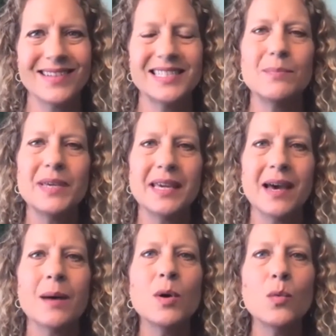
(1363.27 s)
to
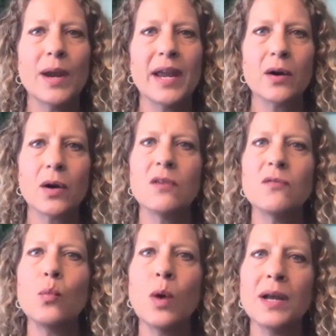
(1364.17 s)
become aware of
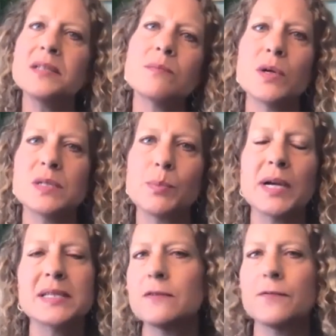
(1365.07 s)
what is most
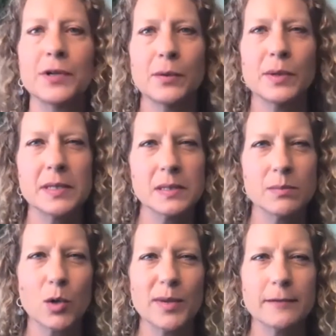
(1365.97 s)
present for you in this
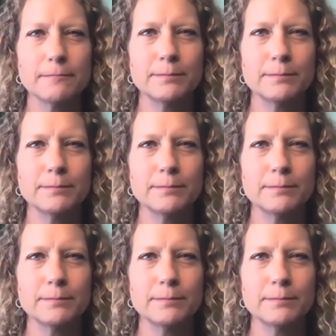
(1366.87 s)
moment.